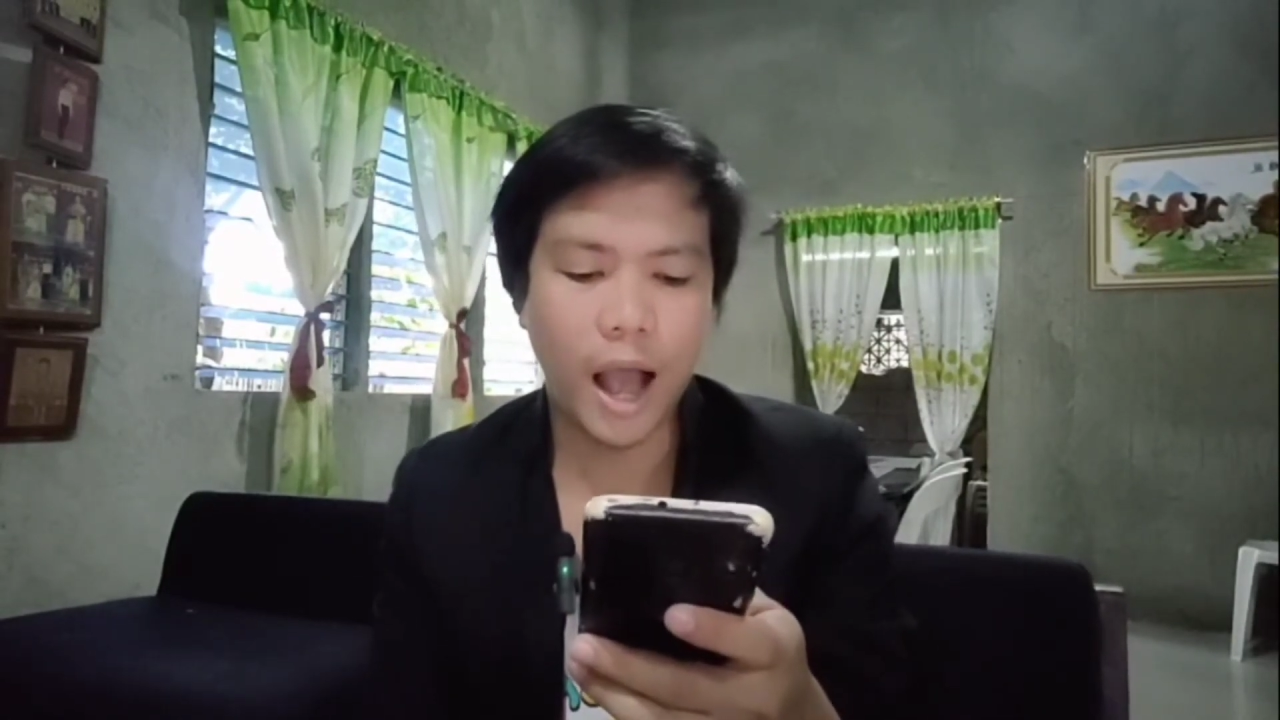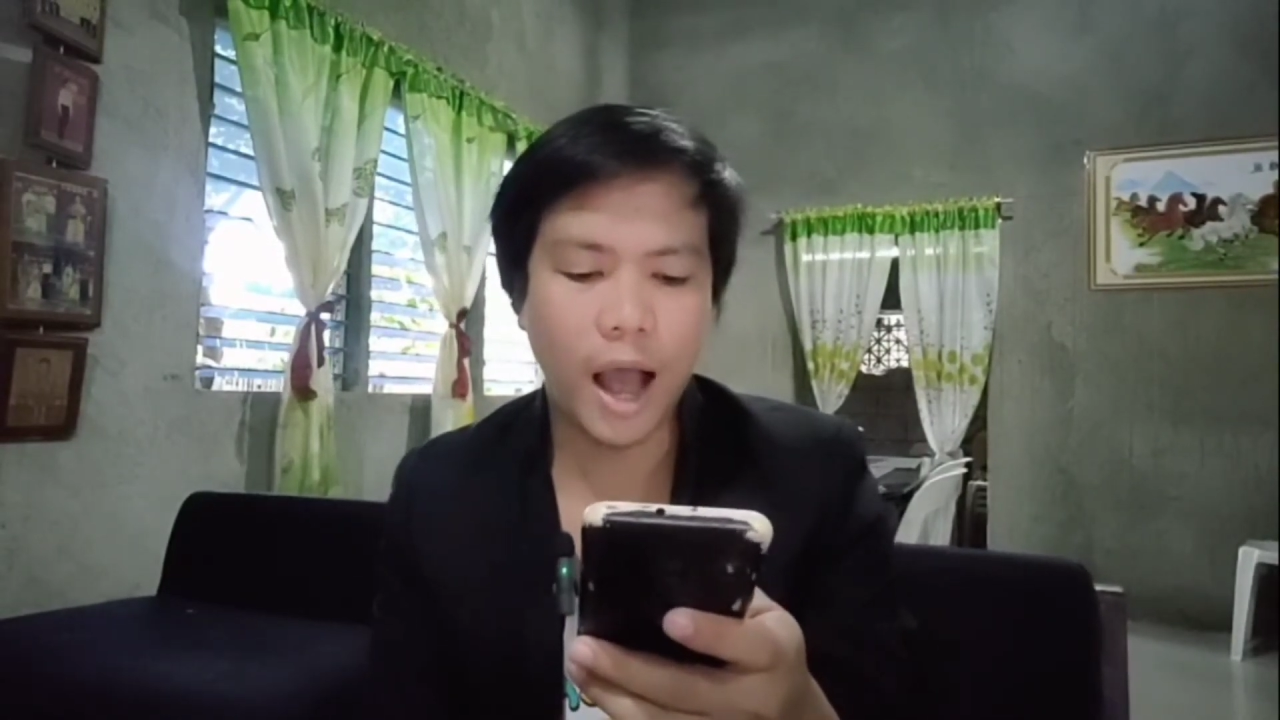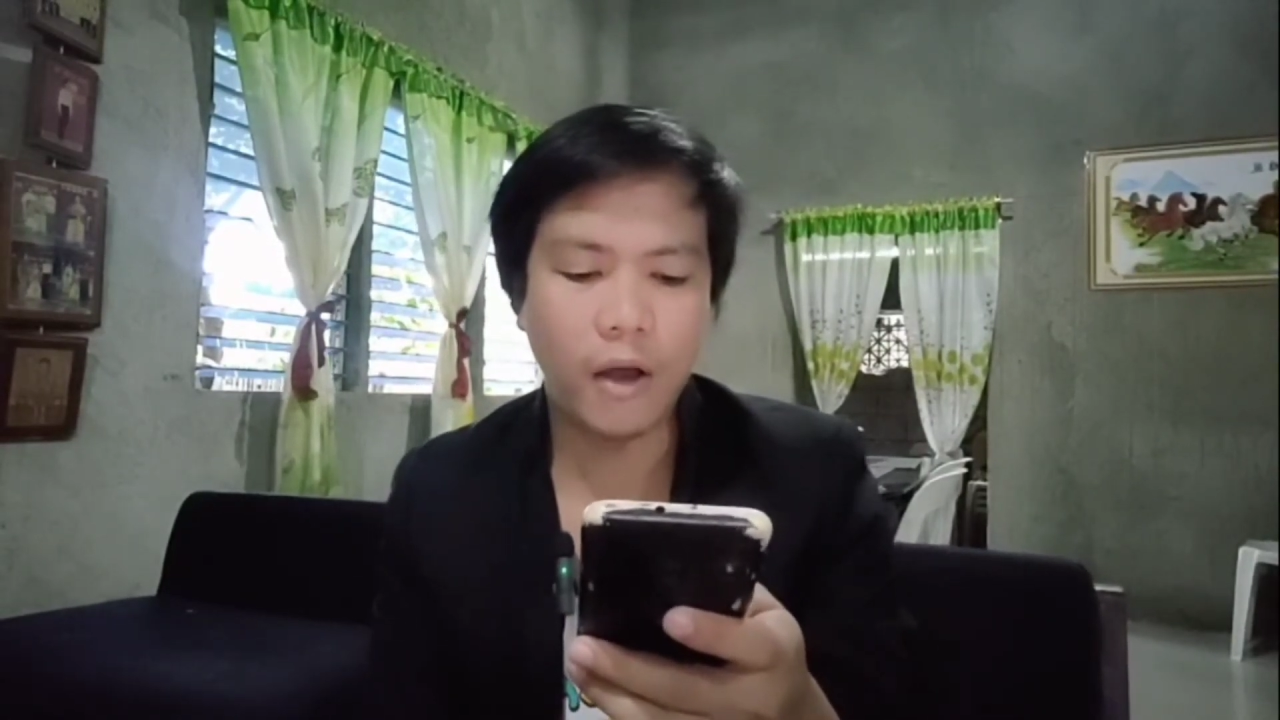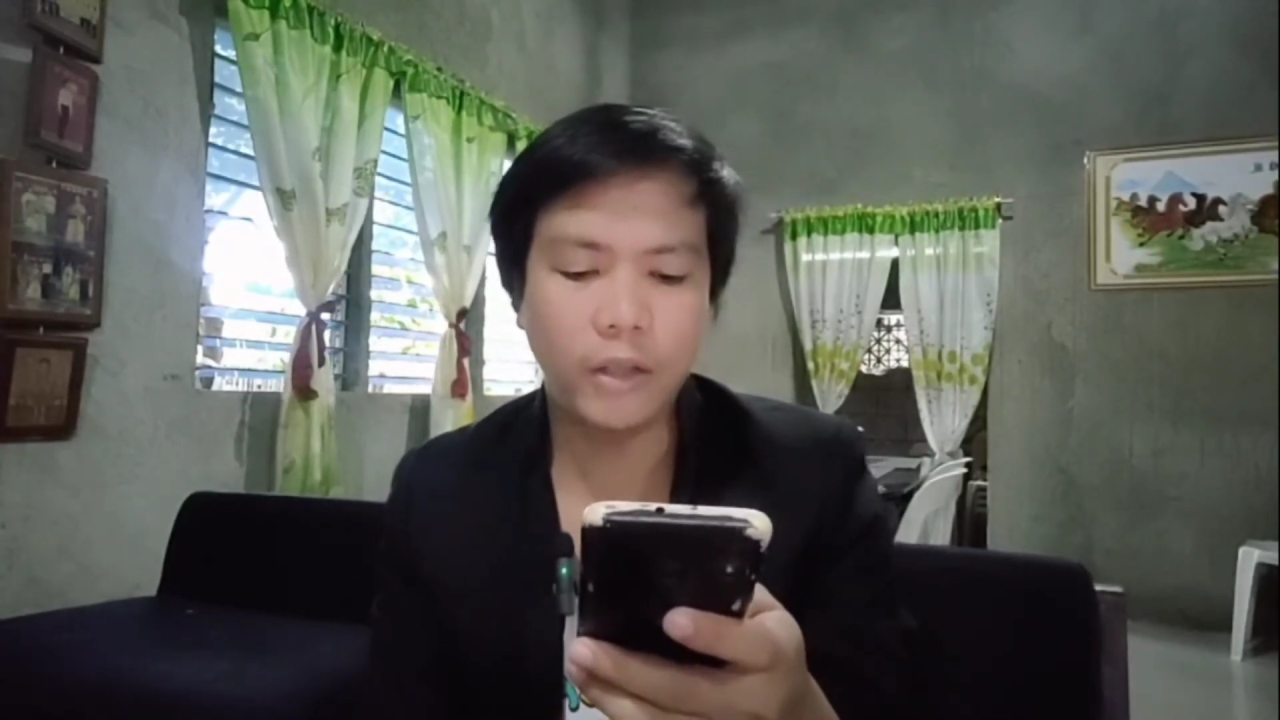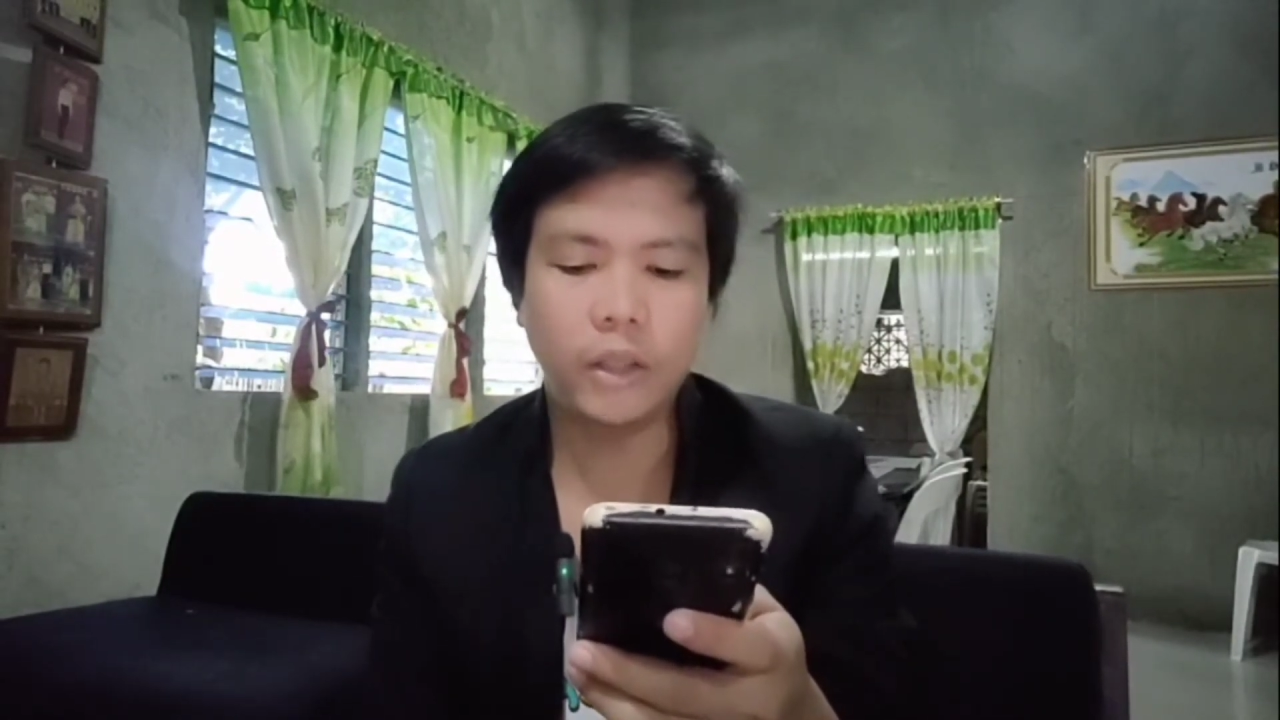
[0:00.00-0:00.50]

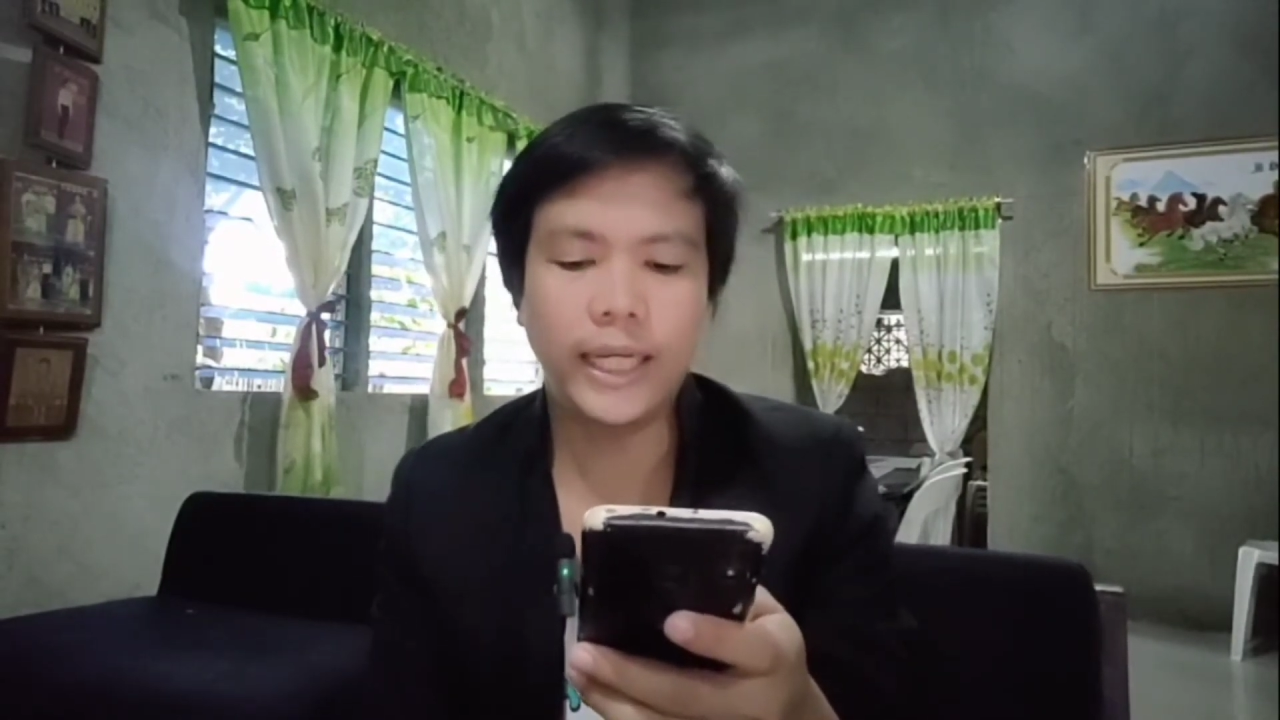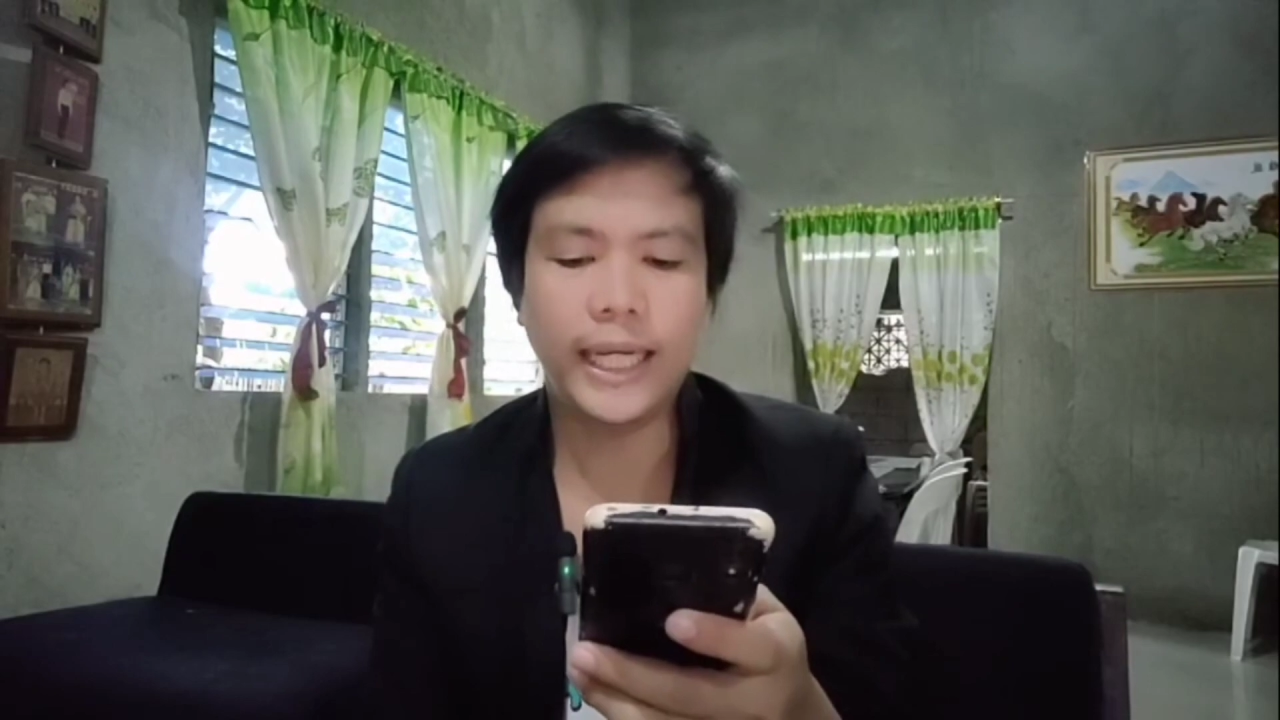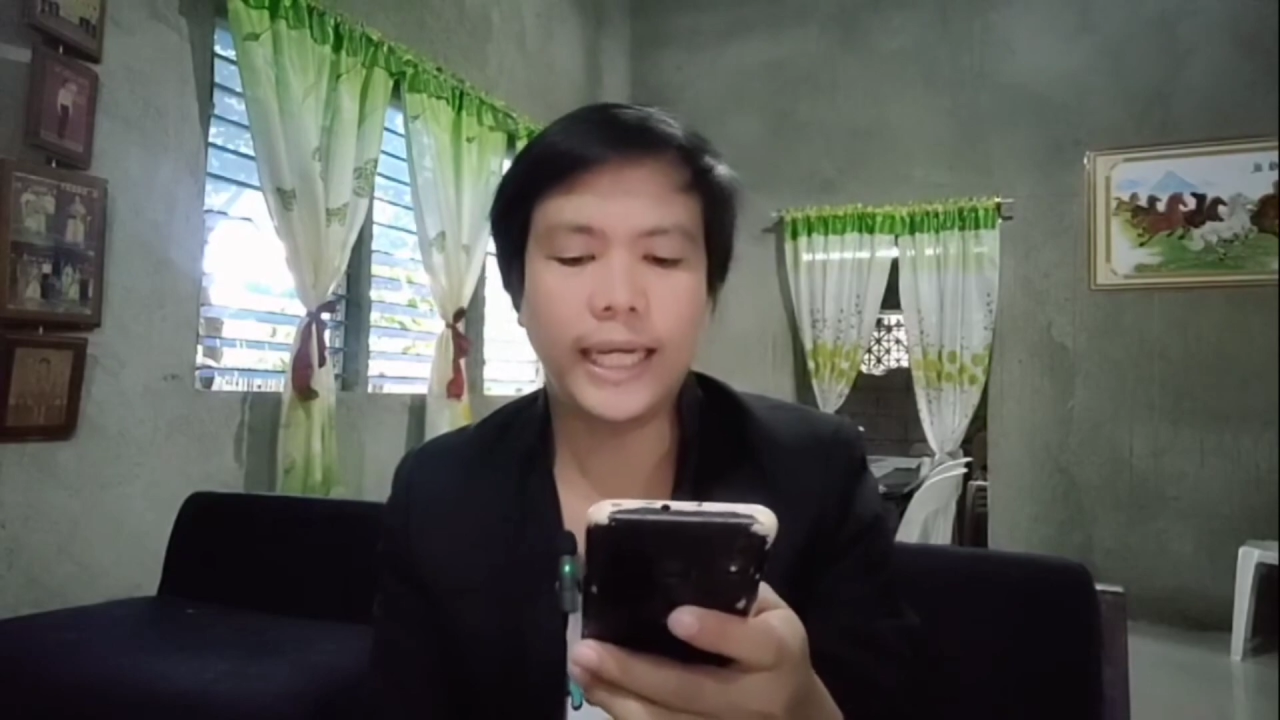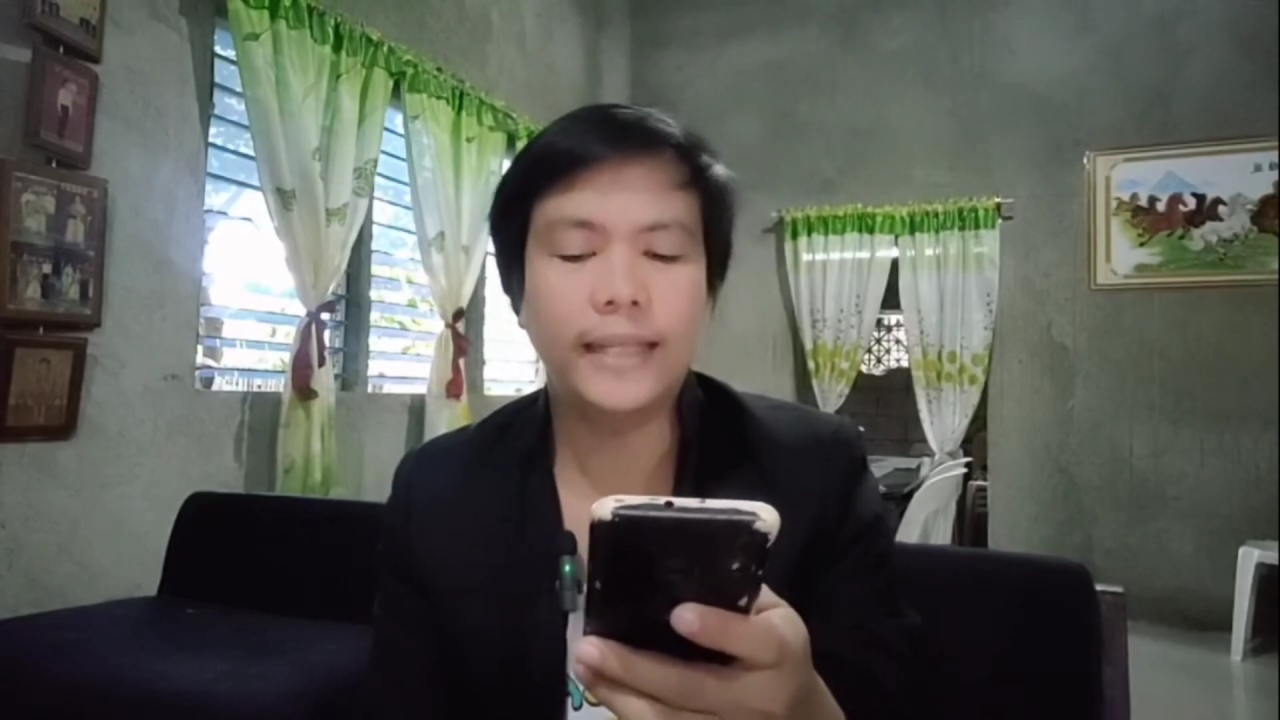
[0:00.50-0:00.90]
out